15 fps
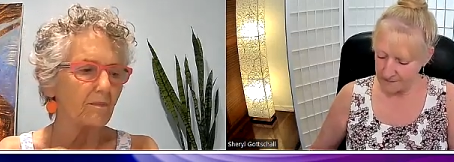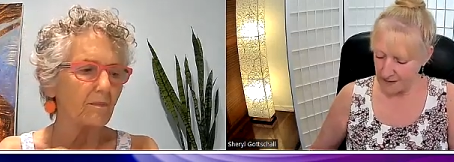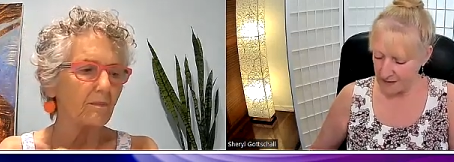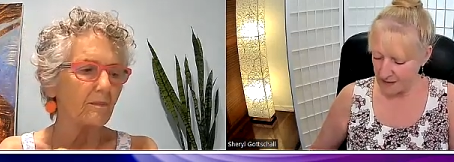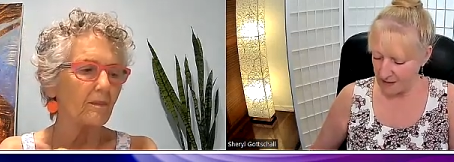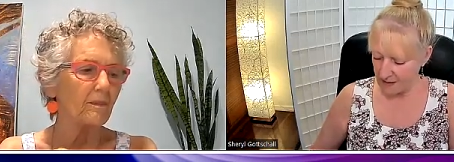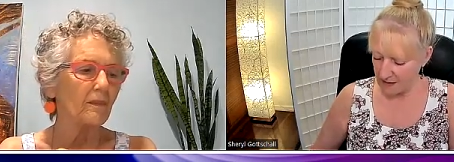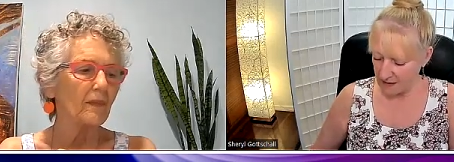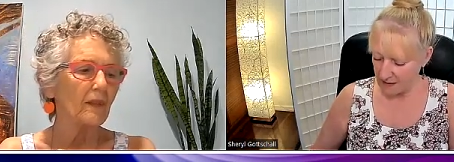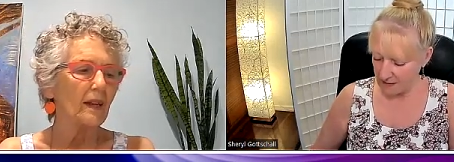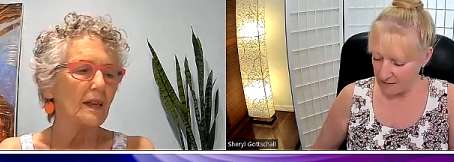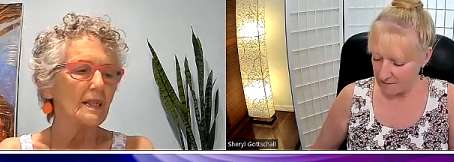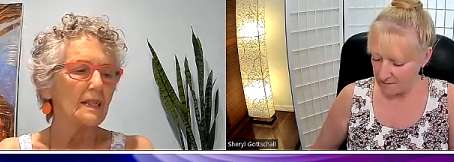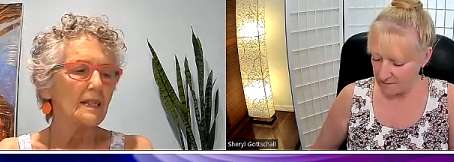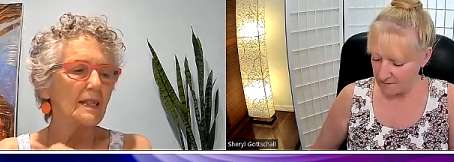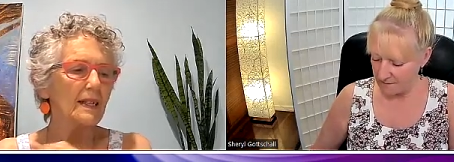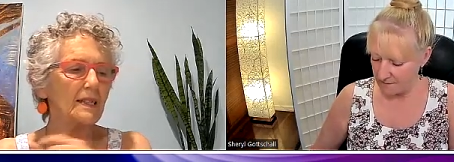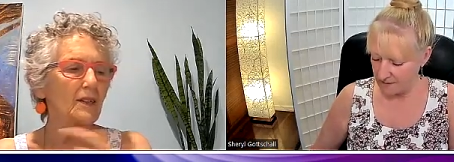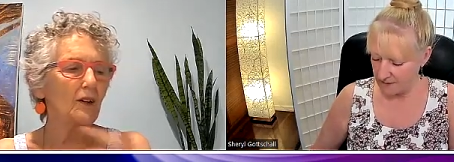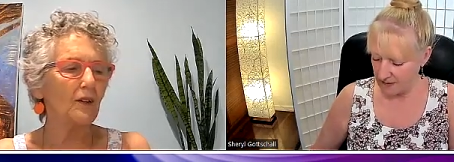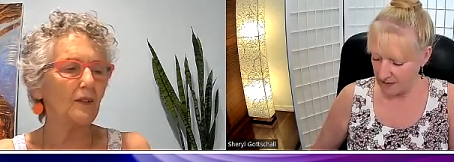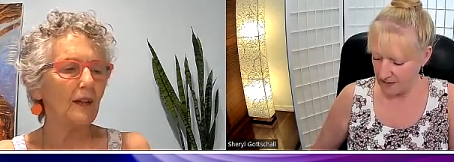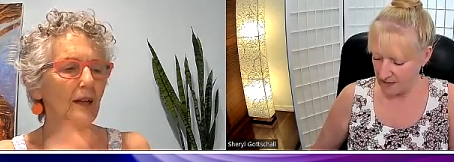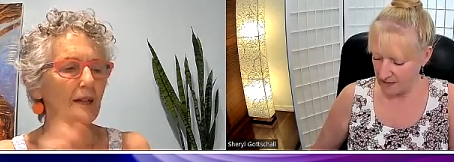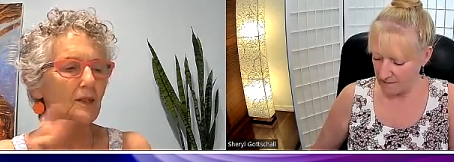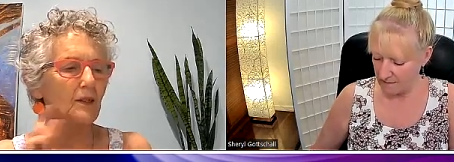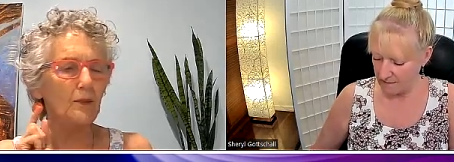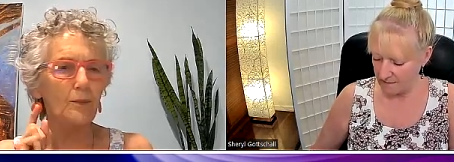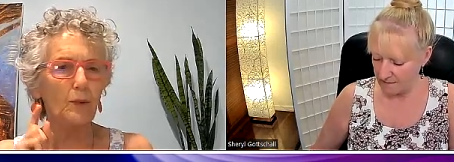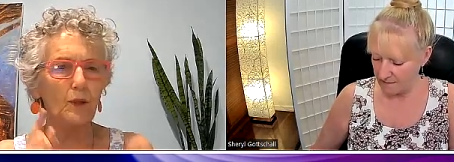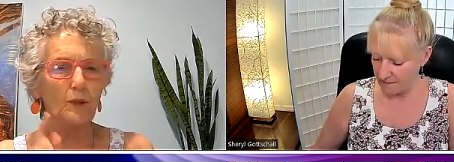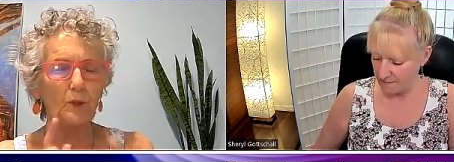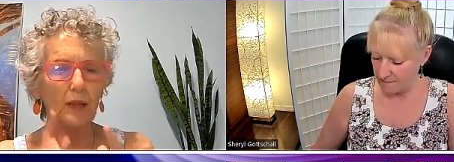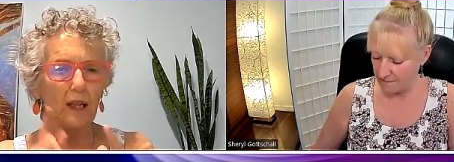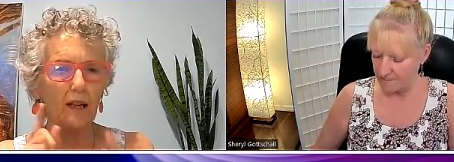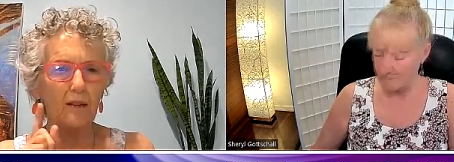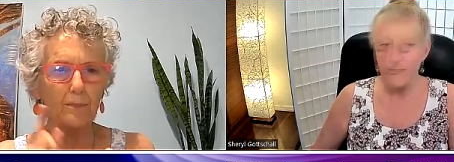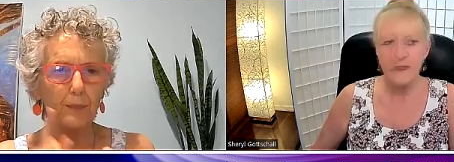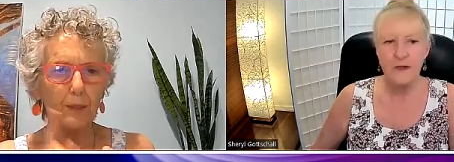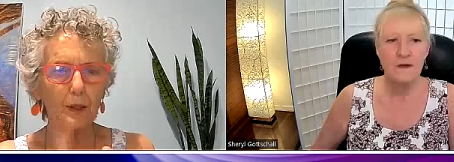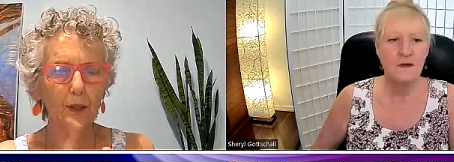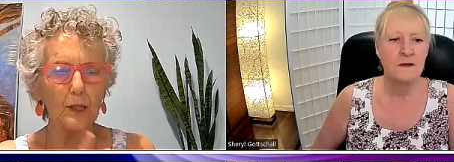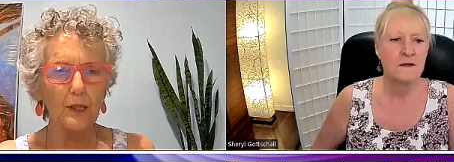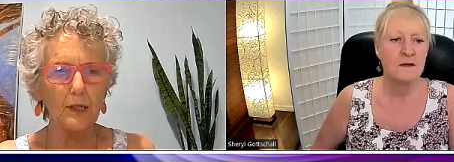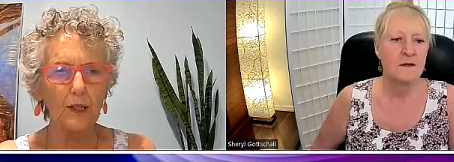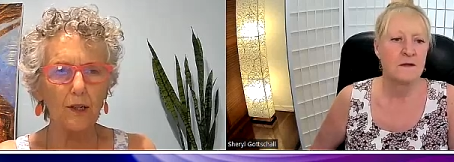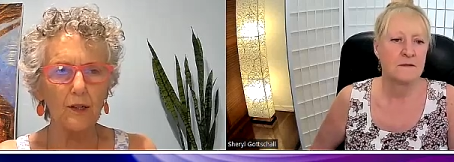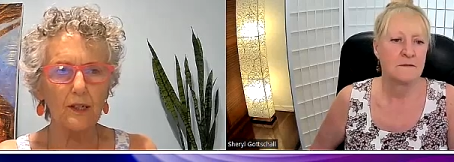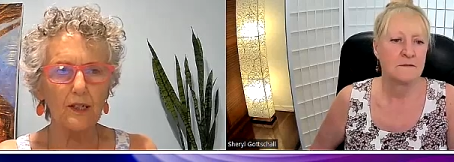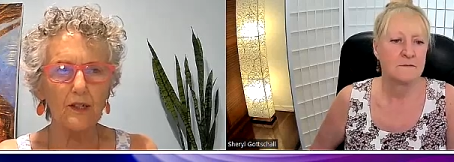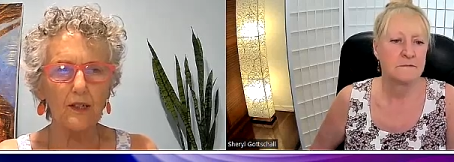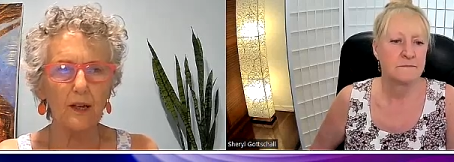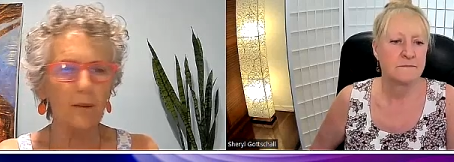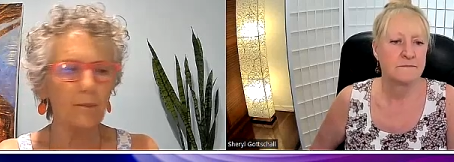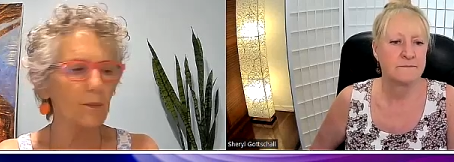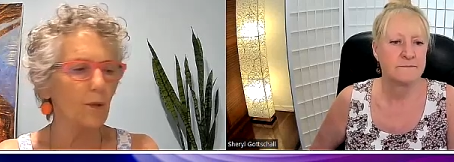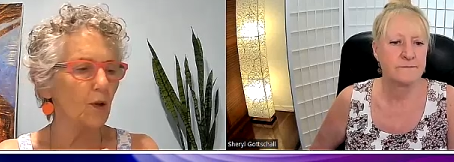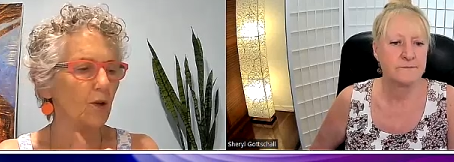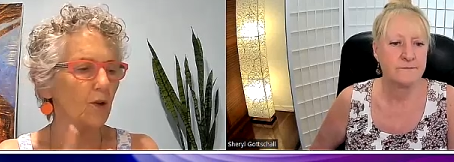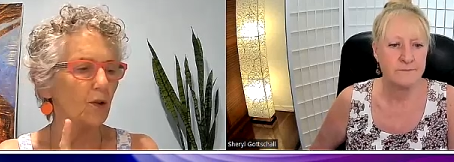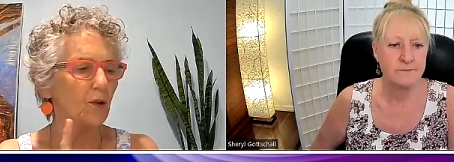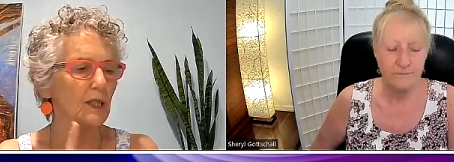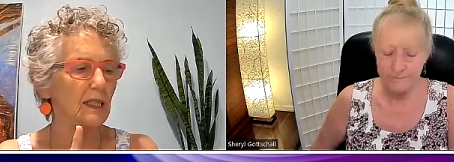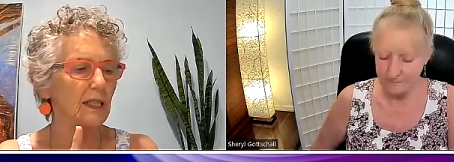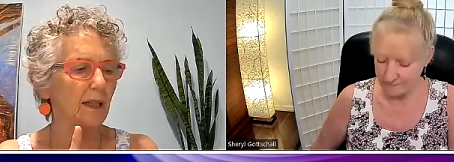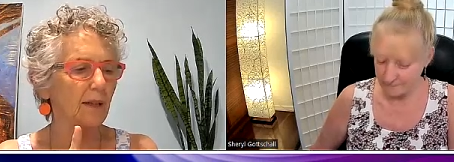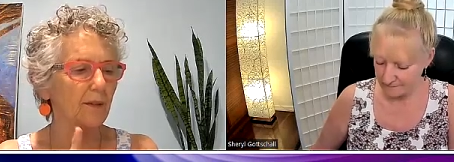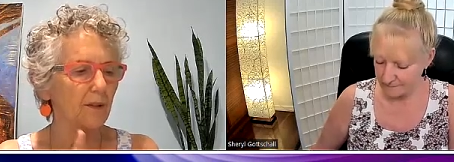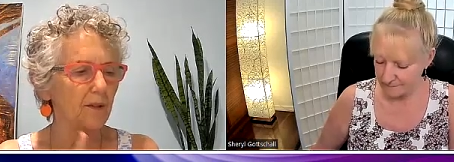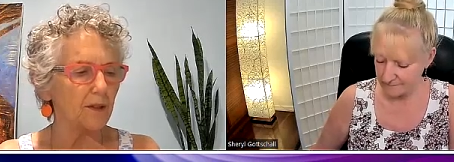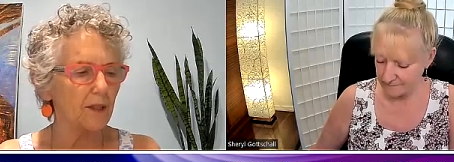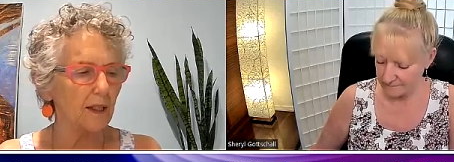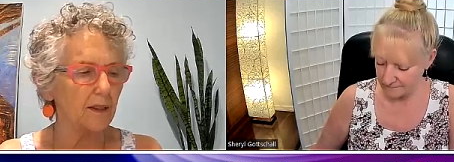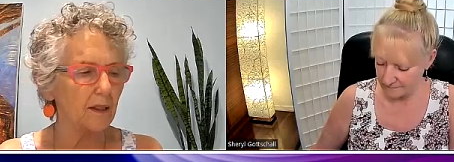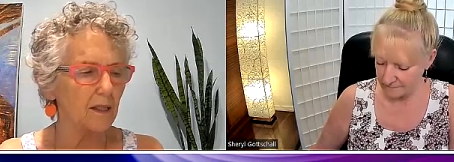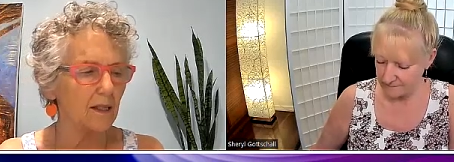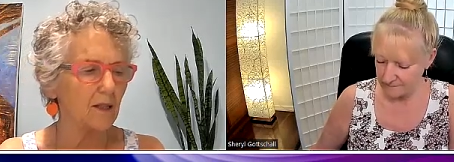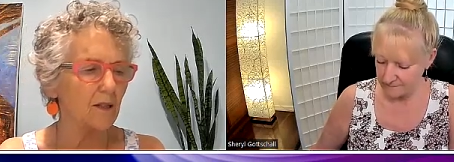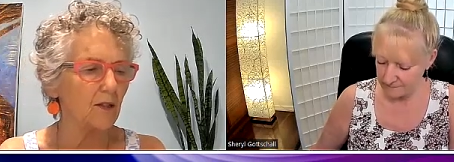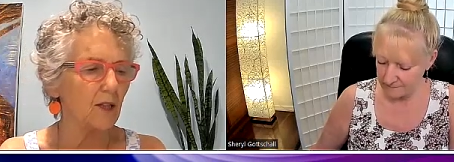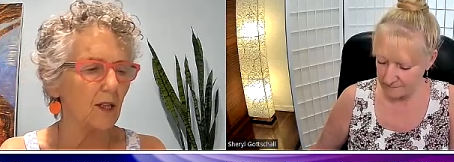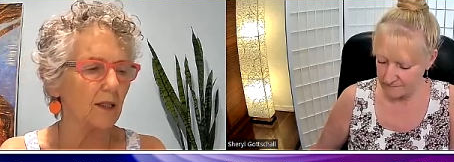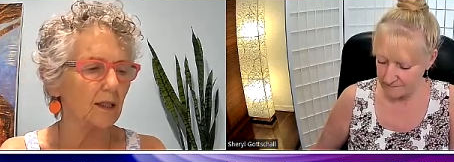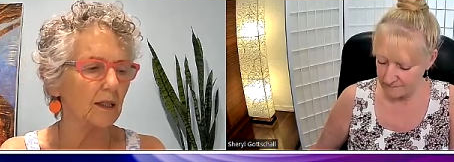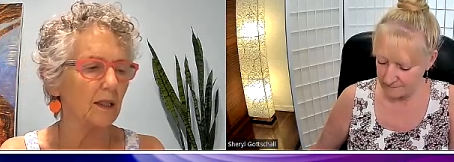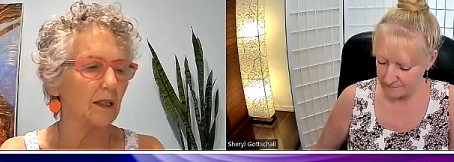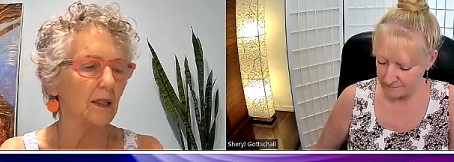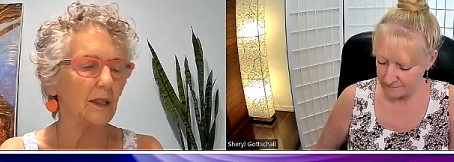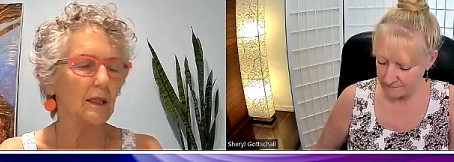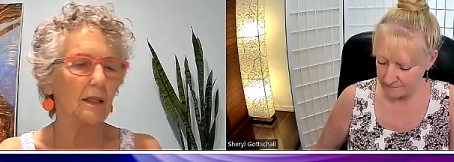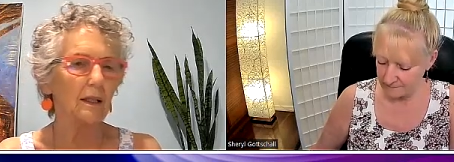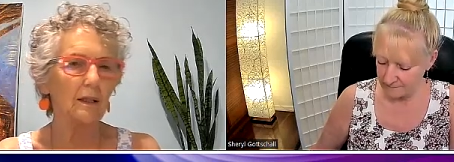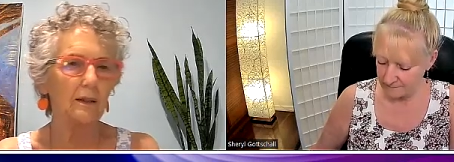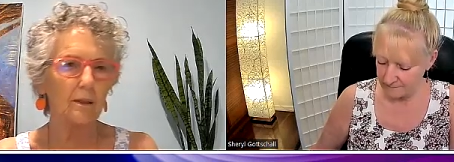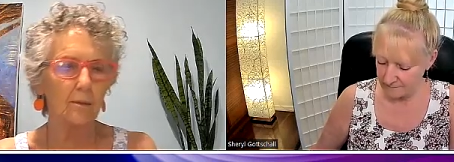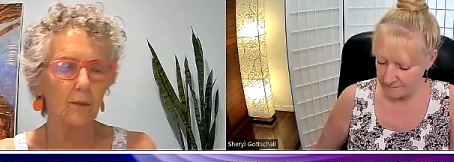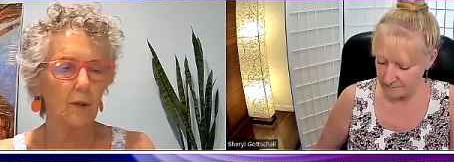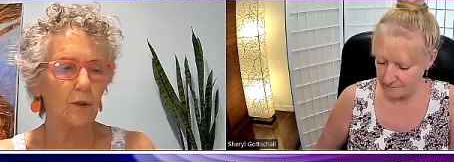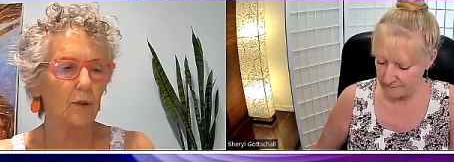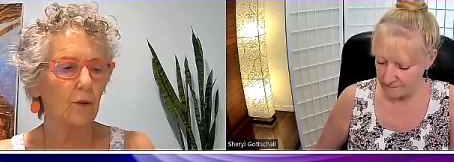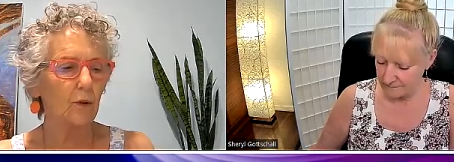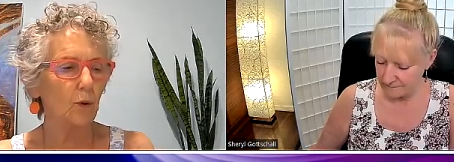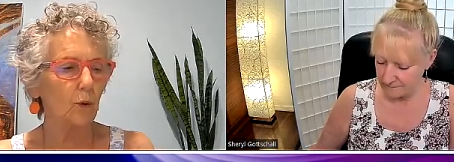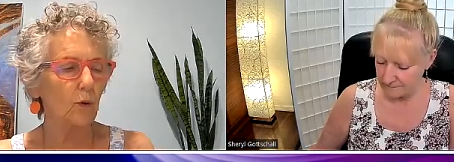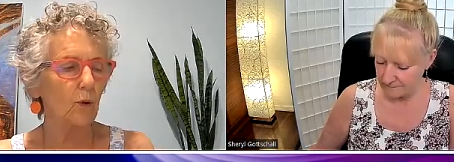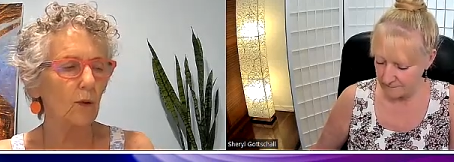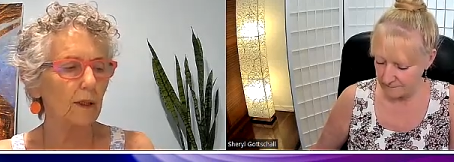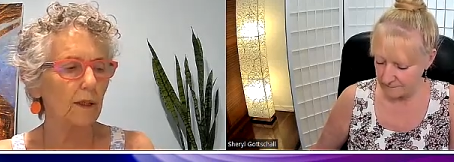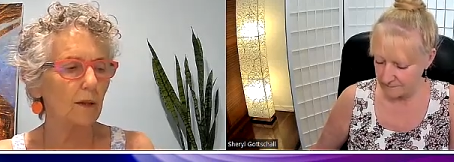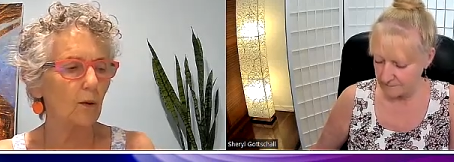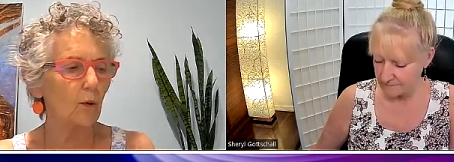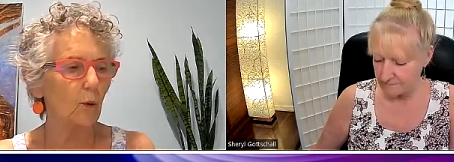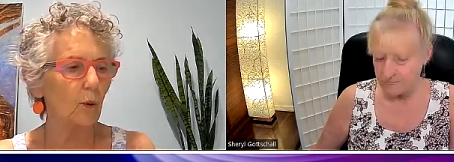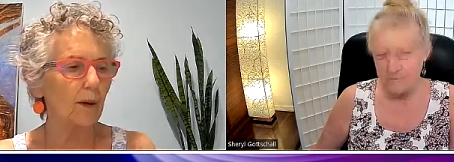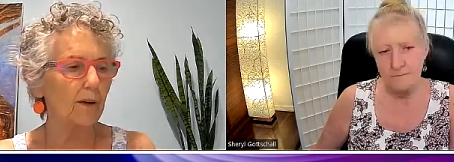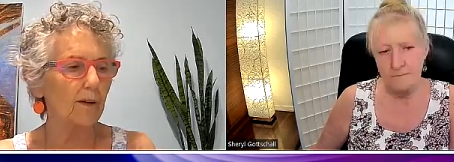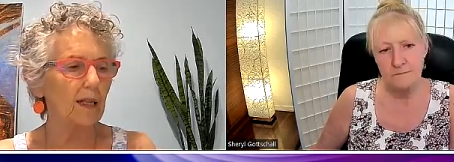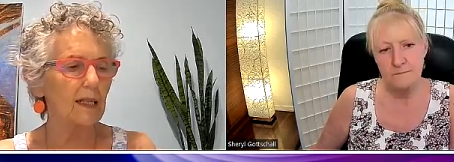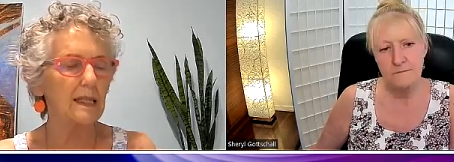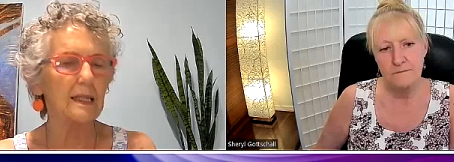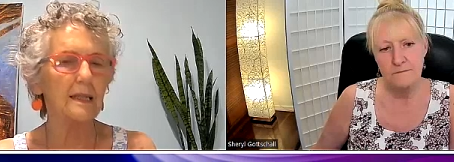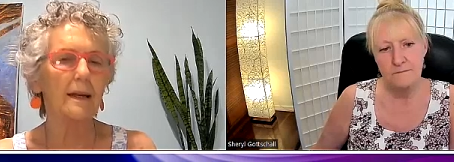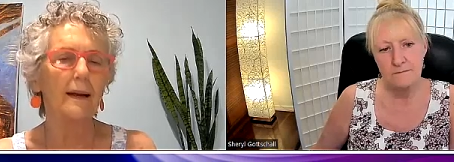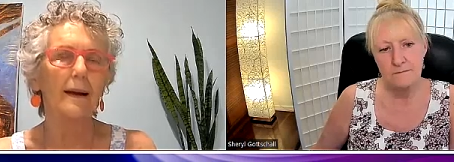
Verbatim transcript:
Speaker 1: Ah. And on that new moon, we'll have Pluto conjunct Mercury and the sun conjunct the moon, all in Aquarius.